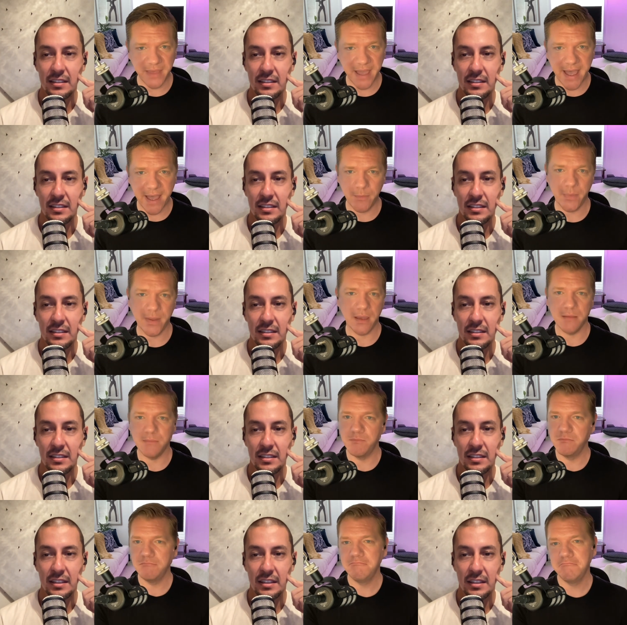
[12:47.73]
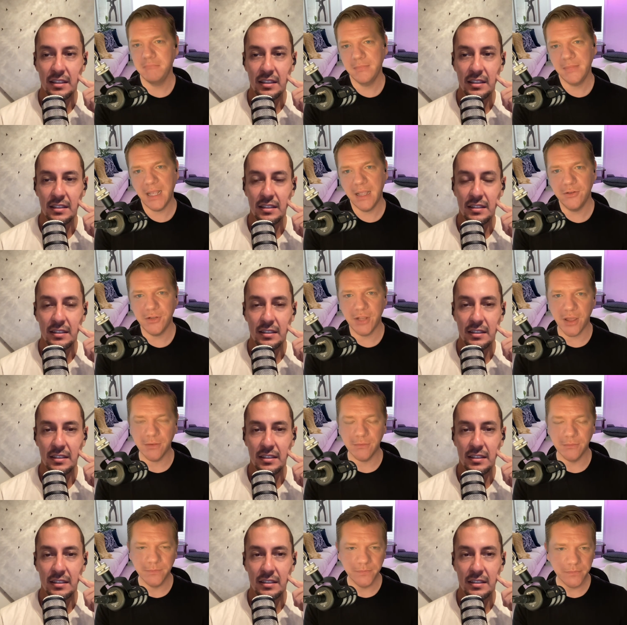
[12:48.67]
Speaker 1: that, but I don't
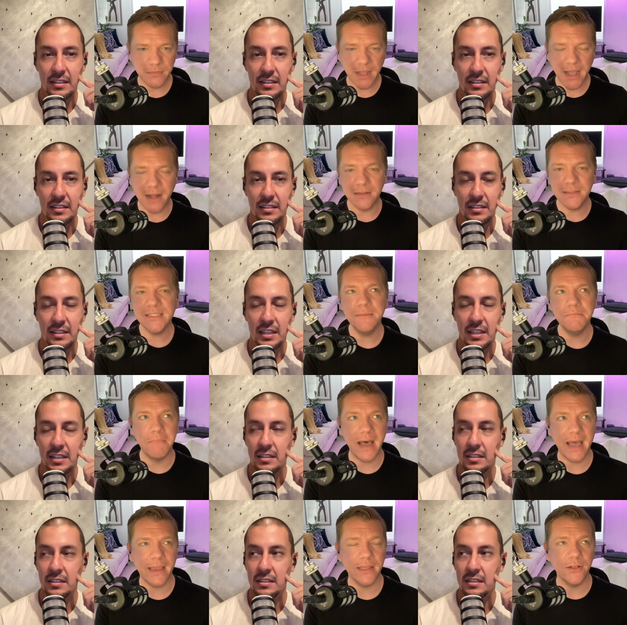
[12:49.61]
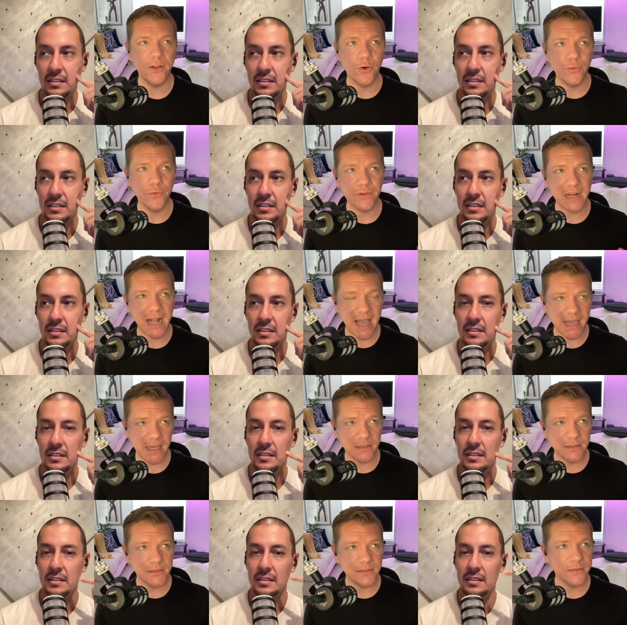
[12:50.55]
know. I'll sit yeah. mine over
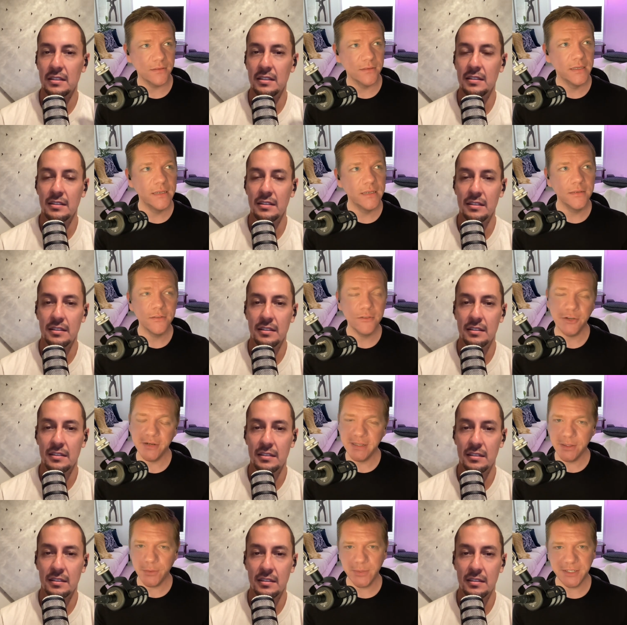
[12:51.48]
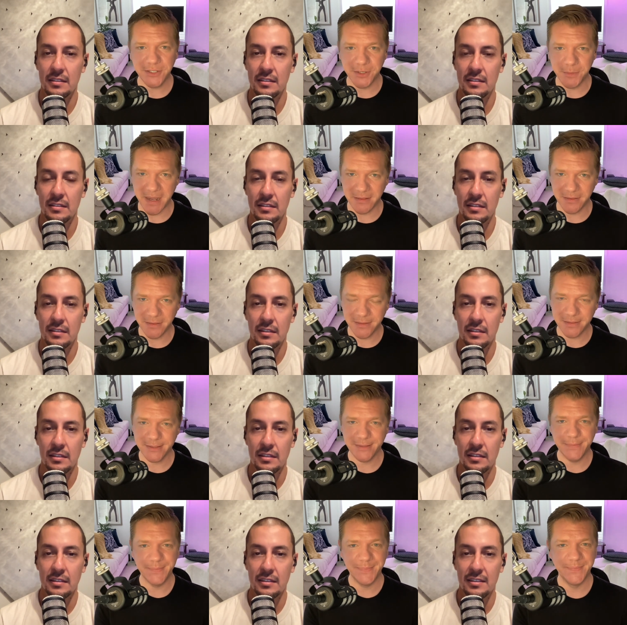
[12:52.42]
ice during the winter
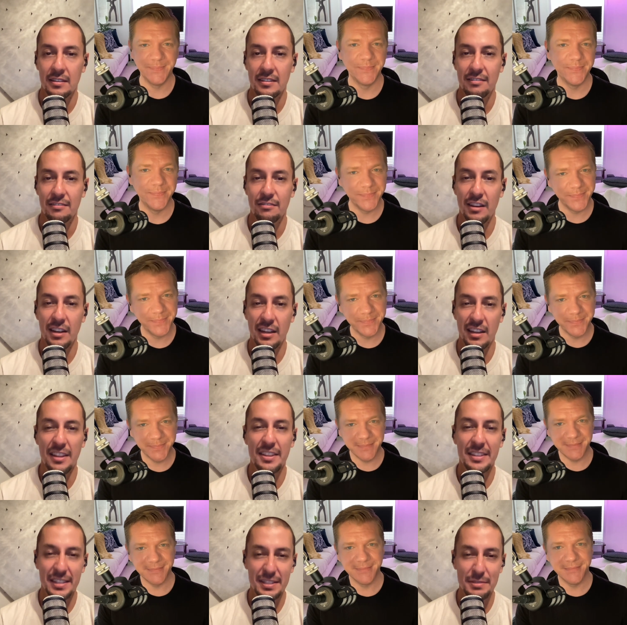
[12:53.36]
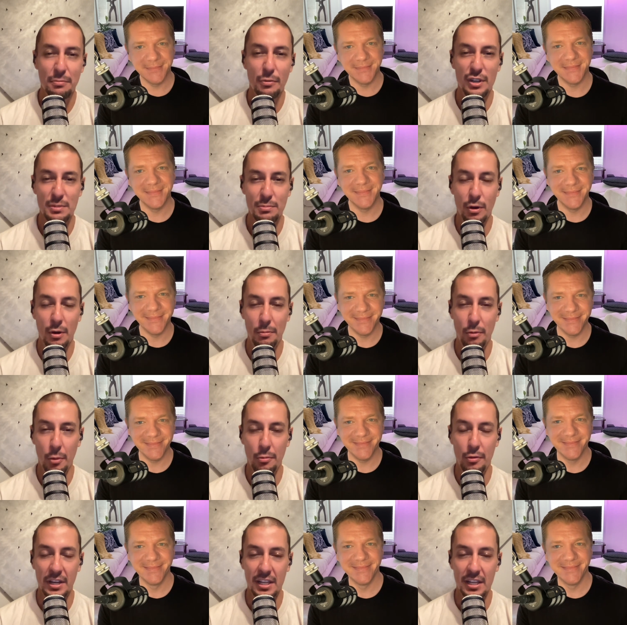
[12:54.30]
months.
Speaker 2: Right. I think that's much more
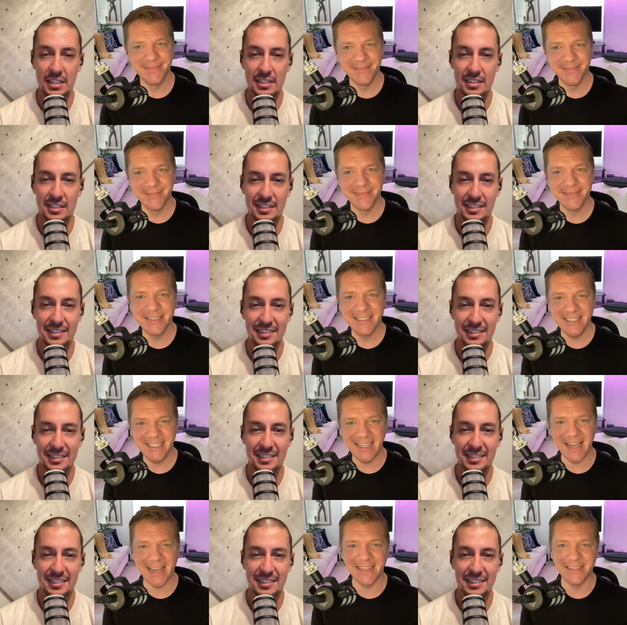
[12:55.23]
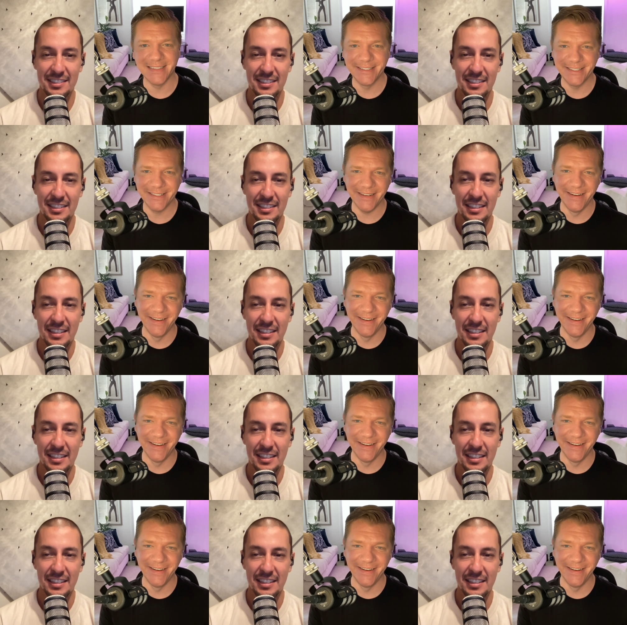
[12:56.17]
appropriate. Yes.